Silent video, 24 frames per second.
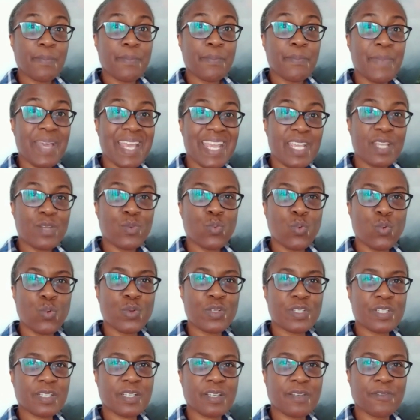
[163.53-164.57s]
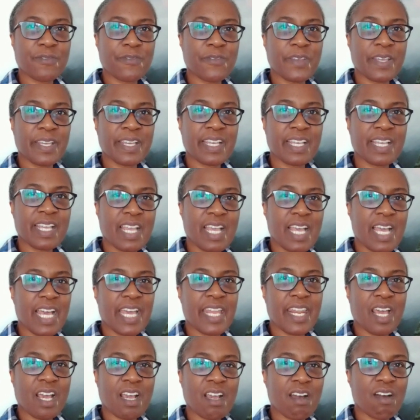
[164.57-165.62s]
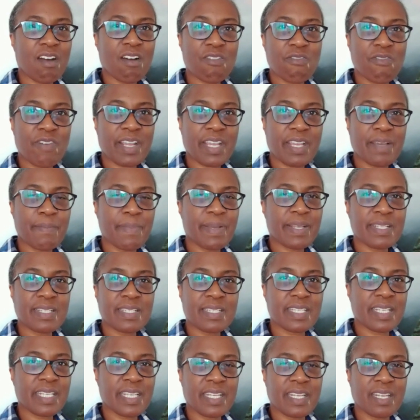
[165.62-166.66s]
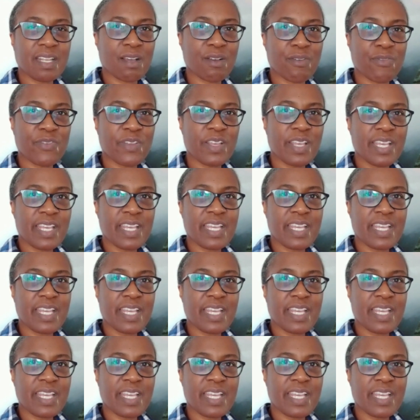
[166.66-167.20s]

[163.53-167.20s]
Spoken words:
made water kefir, and I can't recommend it enough.